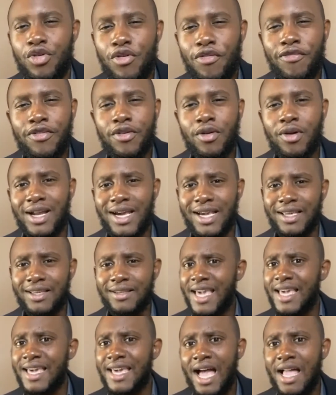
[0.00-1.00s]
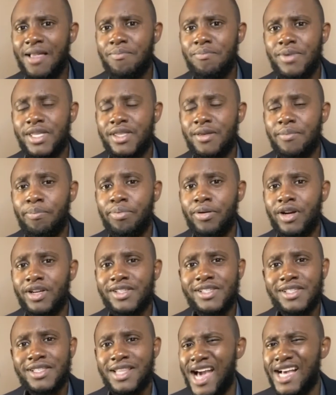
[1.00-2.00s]
You feel like, I can't be the
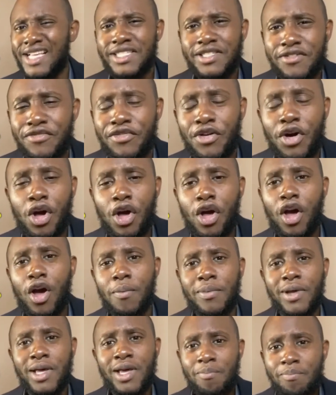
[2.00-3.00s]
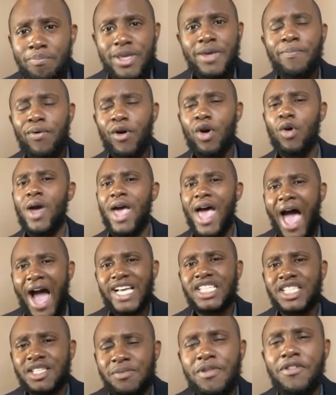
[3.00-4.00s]
person asking for help. People always
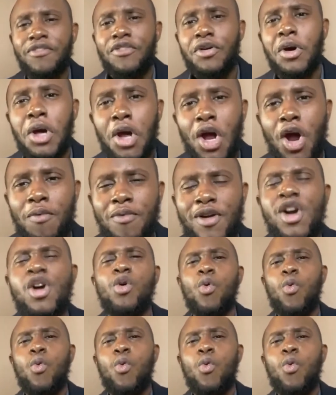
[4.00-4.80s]
ask me for help.